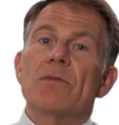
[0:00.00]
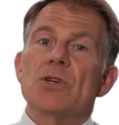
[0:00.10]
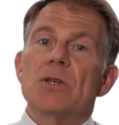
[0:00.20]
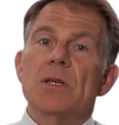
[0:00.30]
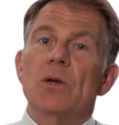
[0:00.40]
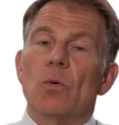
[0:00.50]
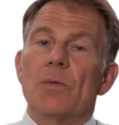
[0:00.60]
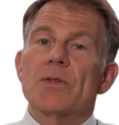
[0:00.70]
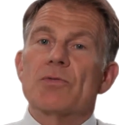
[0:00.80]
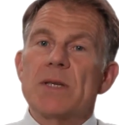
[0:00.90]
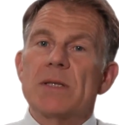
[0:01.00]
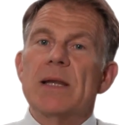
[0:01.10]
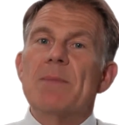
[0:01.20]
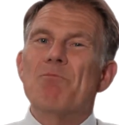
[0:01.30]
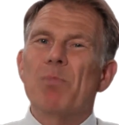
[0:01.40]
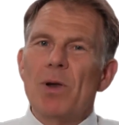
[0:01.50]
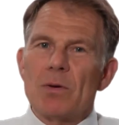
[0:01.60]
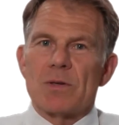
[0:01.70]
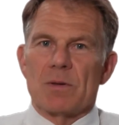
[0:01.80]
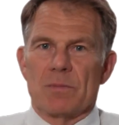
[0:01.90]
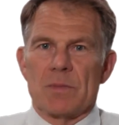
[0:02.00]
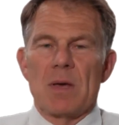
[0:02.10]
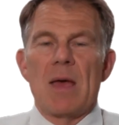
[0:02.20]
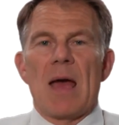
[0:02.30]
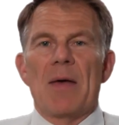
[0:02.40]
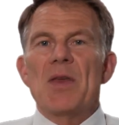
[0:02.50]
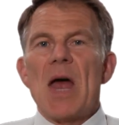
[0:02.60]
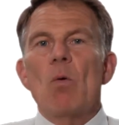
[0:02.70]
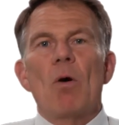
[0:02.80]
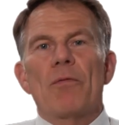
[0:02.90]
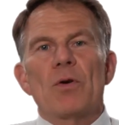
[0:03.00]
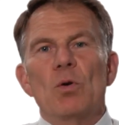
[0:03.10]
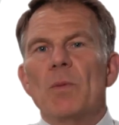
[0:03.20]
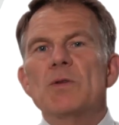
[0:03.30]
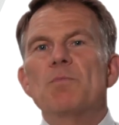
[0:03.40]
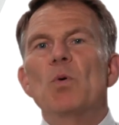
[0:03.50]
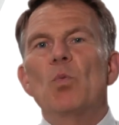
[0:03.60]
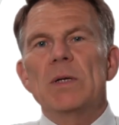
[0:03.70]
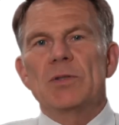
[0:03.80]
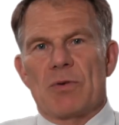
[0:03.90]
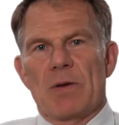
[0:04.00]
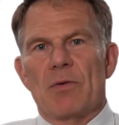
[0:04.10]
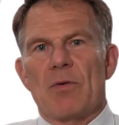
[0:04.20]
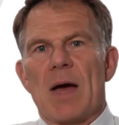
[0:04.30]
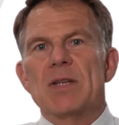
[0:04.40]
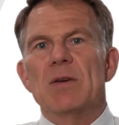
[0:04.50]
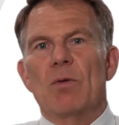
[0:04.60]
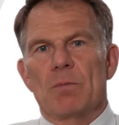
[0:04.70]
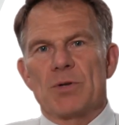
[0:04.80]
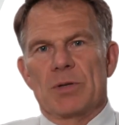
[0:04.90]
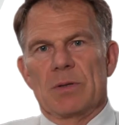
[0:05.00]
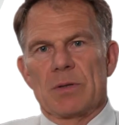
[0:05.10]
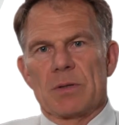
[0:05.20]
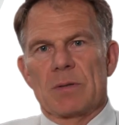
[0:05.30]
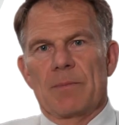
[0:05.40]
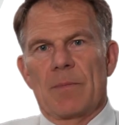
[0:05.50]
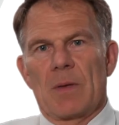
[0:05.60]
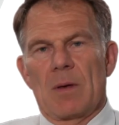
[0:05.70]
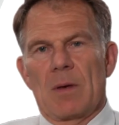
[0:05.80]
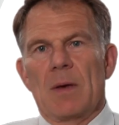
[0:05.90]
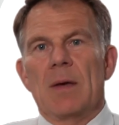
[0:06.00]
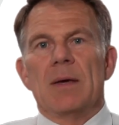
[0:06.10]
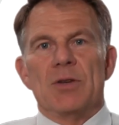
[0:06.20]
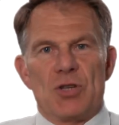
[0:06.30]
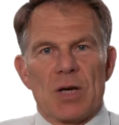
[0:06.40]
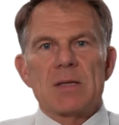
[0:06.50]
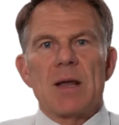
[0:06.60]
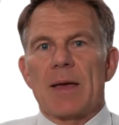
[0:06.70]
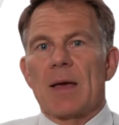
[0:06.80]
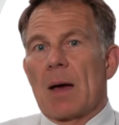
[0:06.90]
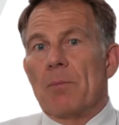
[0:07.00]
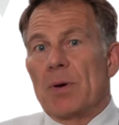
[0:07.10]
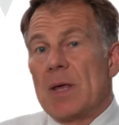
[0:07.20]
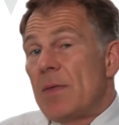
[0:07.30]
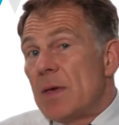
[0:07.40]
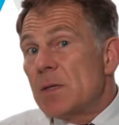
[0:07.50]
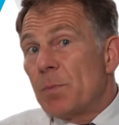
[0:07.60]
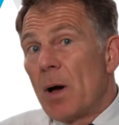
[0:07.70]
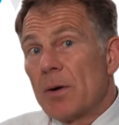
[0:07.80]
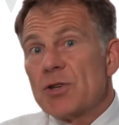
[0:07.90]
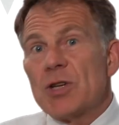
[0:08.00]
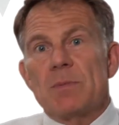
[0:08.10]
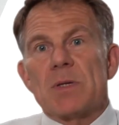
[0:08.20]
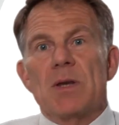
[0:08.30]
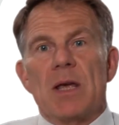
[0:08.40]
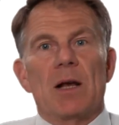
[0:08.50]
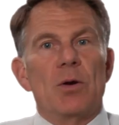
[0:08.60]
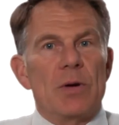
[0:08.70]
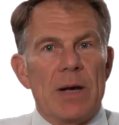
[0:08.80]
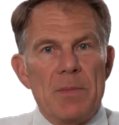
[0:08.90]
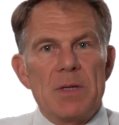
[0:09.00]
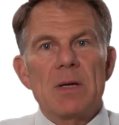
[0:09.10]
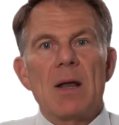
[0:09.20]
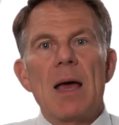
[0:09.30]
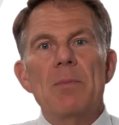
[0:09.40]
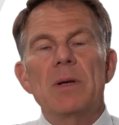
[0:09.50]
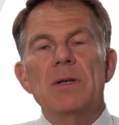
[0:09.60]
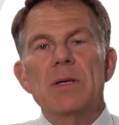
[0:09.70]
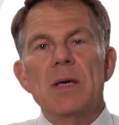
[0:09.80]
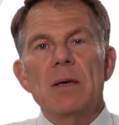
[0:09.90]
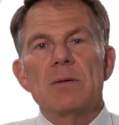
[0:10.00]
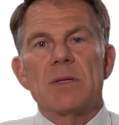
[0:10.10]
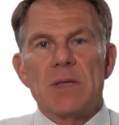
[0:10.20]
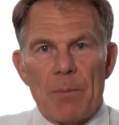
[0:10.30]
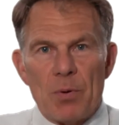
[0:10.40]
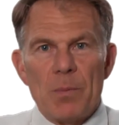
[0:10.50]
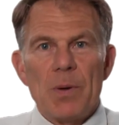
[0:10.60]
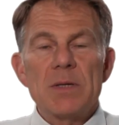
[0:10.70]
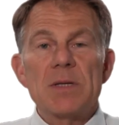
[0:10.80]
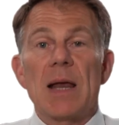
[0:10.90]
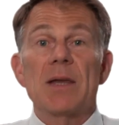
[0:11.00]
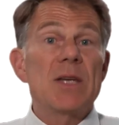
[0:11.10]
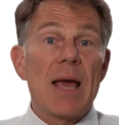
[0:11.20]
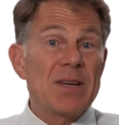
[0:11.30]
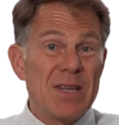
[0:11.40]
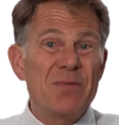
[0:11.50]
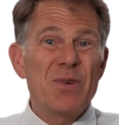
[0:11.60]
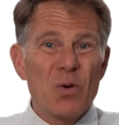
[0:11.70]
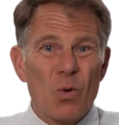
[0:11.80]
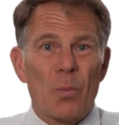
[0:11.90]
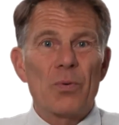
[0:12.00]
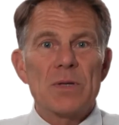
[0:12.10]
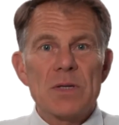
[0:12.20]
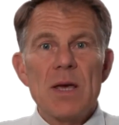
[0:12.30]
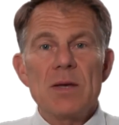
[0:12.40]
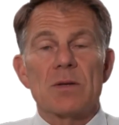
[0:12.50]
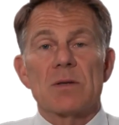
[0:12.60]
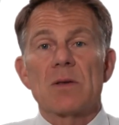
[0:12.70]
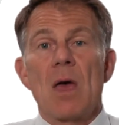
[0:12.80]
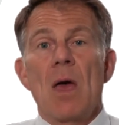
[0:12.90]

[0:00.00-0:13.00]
of Jersey law that's recently blossomed, and they now offer an almost bewildering variety of options. Just like a company, these partnerships can include limited liability, separate personality, and even corporate status.